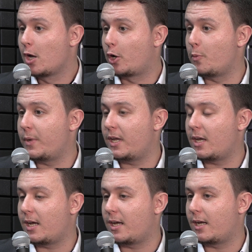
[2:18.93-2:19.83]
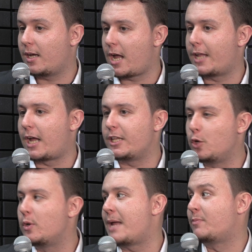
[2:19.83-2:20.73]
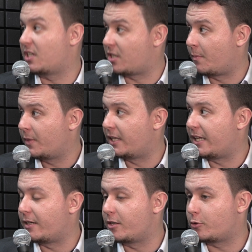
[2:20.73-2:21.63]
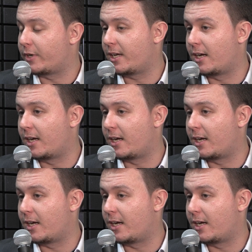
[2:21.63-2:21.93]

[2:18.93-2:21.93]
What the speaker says: Could be a new name to some in the industry.